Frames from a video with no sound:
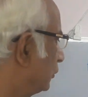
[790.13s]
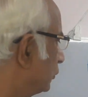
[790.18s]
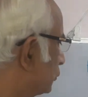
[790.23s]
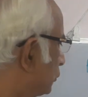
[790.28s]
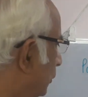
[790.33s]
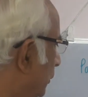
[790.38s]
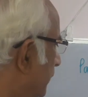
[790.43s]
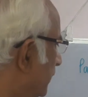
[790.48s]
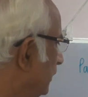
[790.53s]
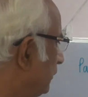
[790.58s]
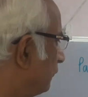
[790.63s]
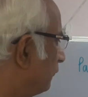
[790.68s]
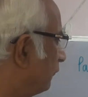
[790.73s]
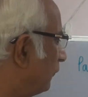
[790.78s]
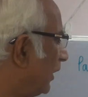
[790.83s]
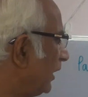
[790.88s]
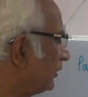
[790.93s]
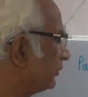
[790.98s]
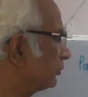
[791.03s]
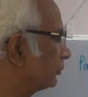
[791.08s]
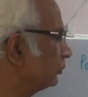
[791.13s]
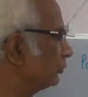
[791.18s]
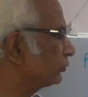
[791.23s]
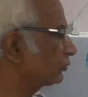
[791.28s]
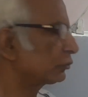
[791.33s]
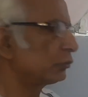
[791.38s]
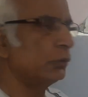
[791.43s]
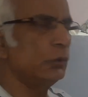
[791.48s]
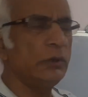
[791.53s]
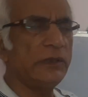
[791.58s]
So he walked to
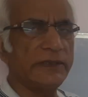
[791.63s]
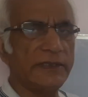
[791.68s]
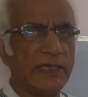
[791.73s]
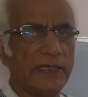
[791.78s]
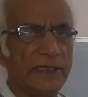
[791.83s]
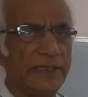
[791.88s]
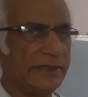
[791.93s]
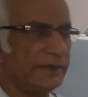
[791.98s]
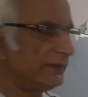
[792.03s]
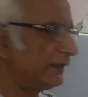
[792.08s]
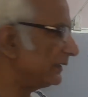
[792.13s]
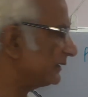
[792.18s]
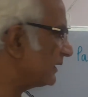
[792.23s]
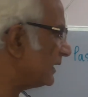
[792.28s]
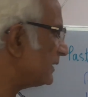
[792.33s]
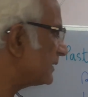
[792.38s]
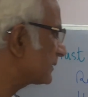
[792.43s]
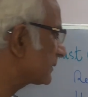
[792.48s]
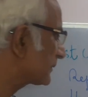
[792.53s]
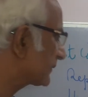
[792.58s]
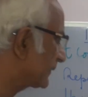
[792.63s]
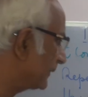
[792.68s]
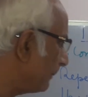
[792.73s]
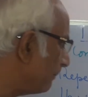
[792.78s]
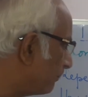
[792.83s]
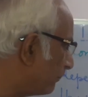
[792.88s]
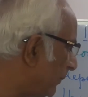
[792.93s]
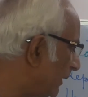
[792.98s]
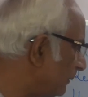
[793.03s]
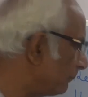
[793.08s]
school daily. This is simple